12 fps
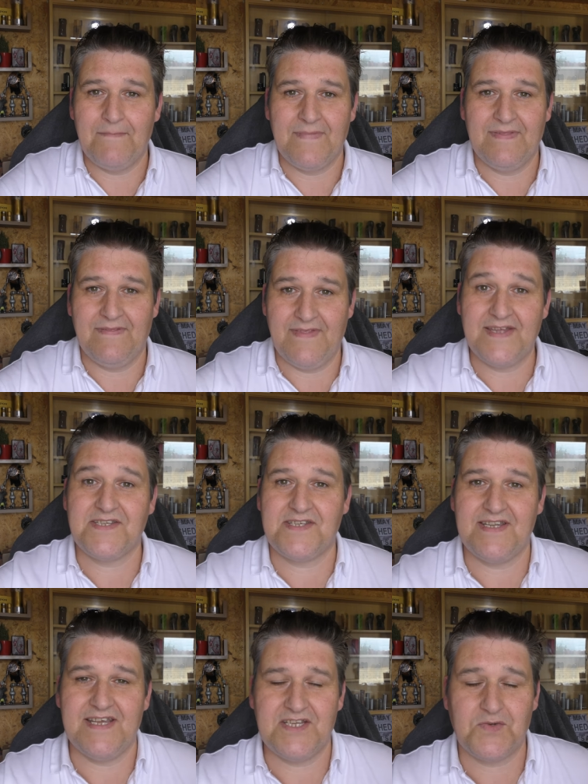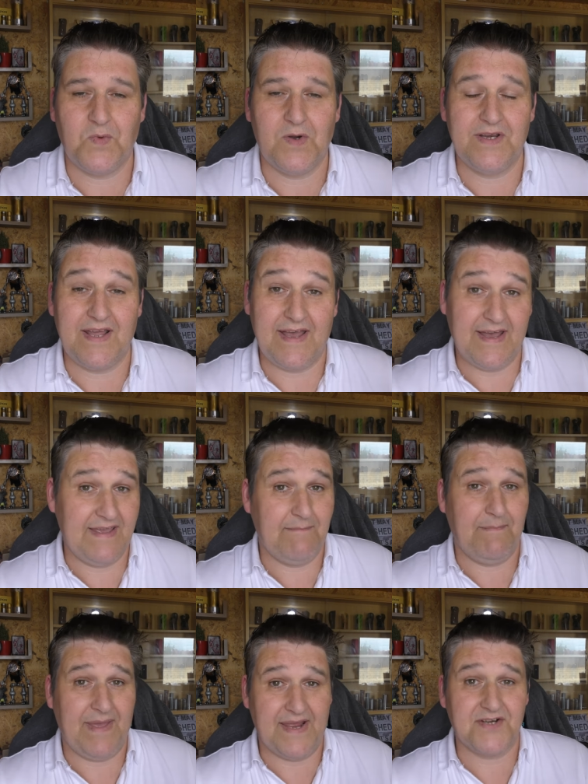This is what I
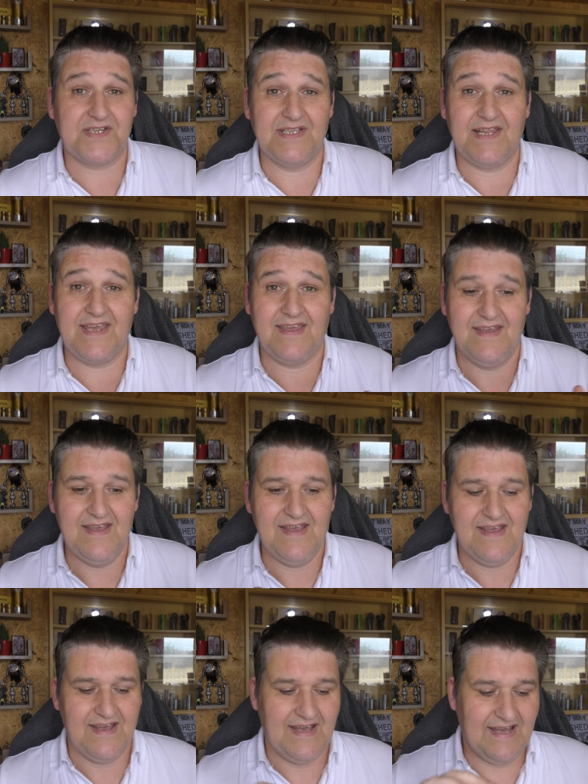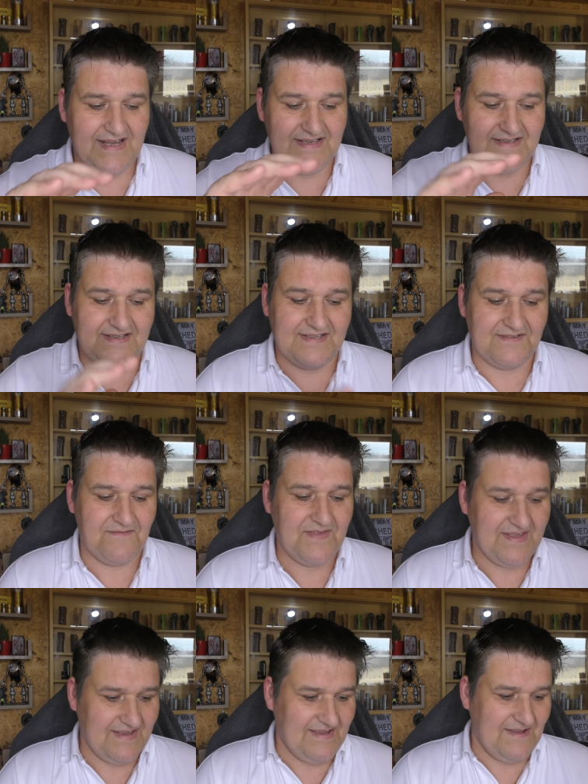personally, and
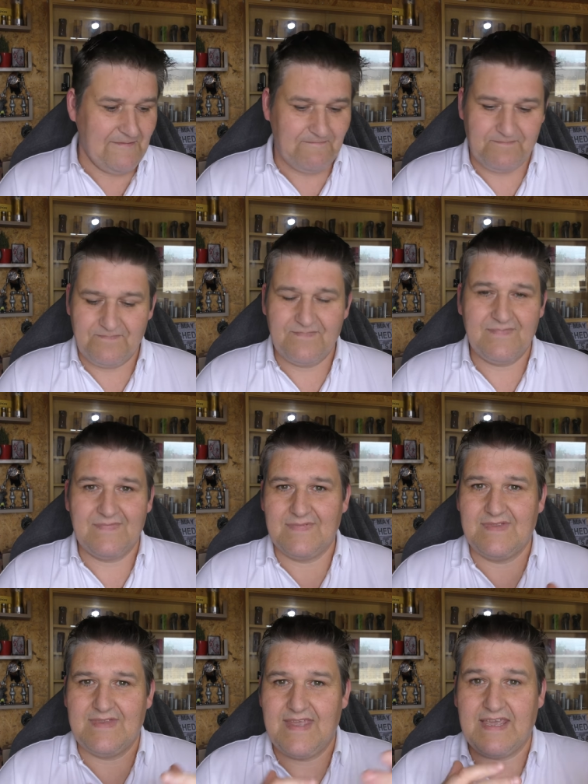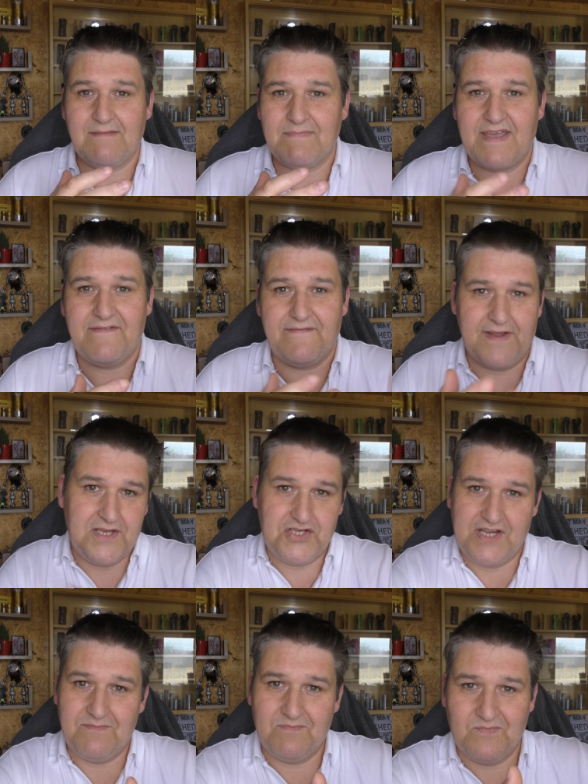taking my
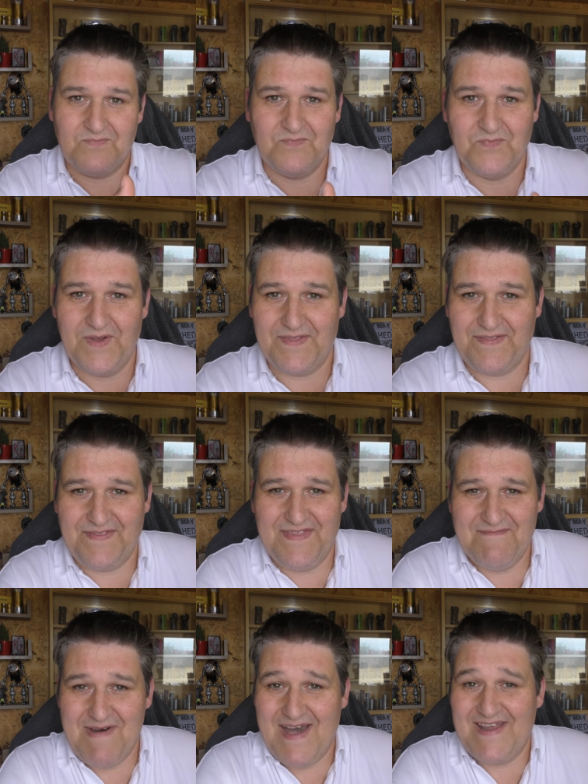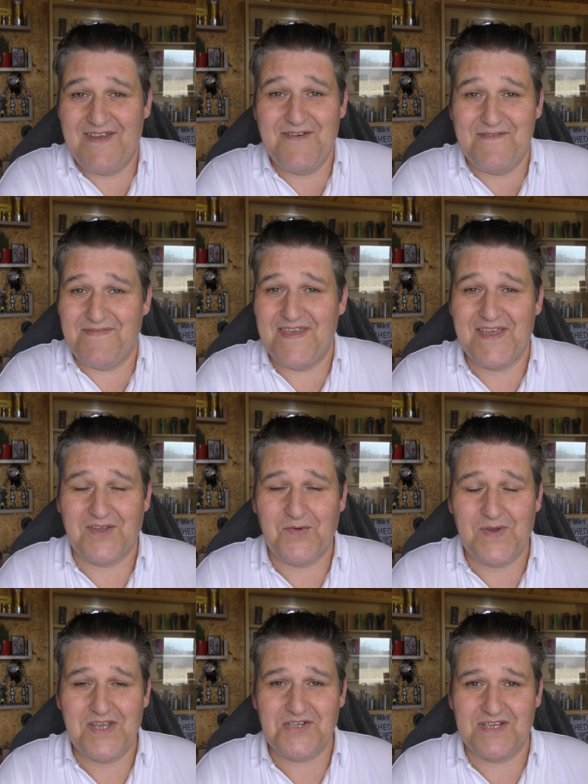friendship with the man out of the
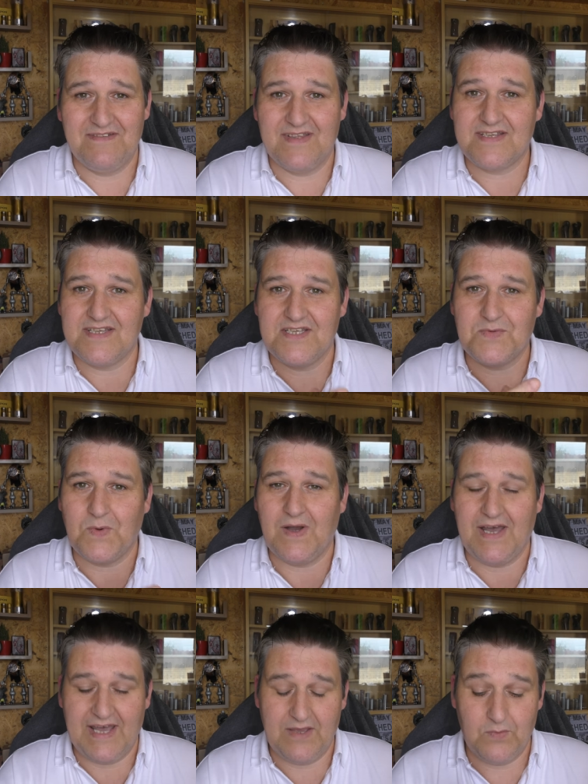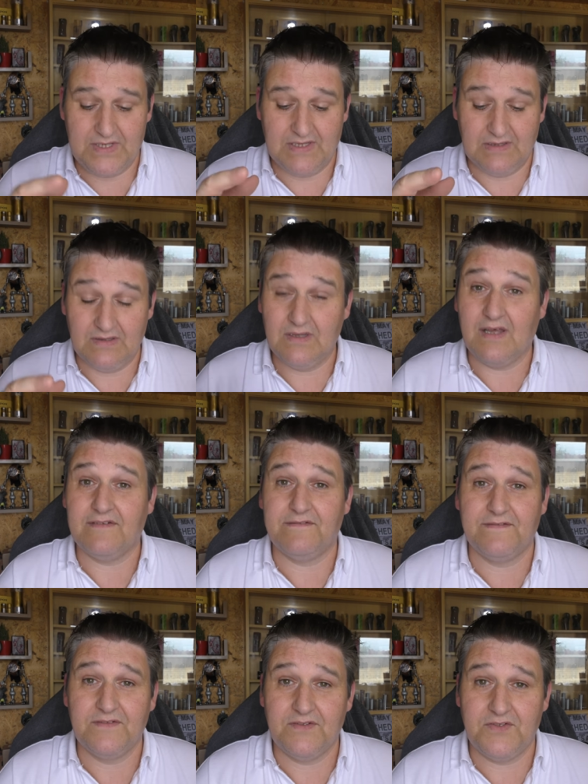equation, this is what I would
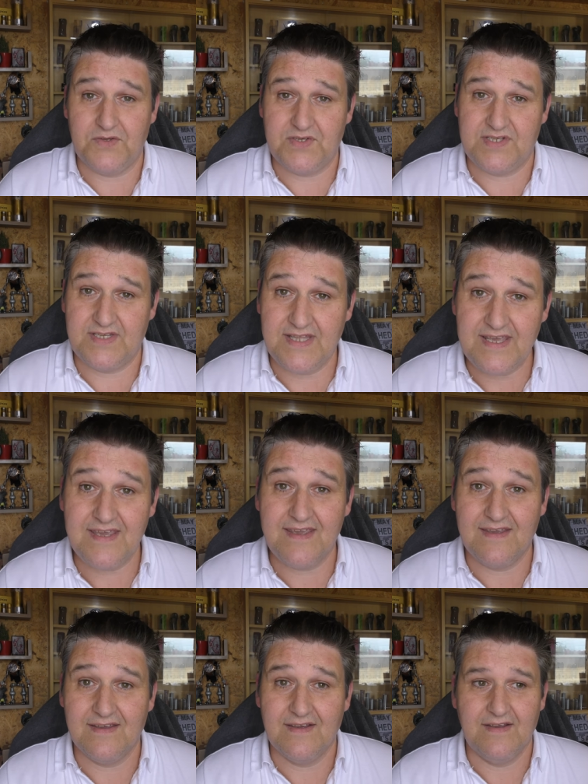love to see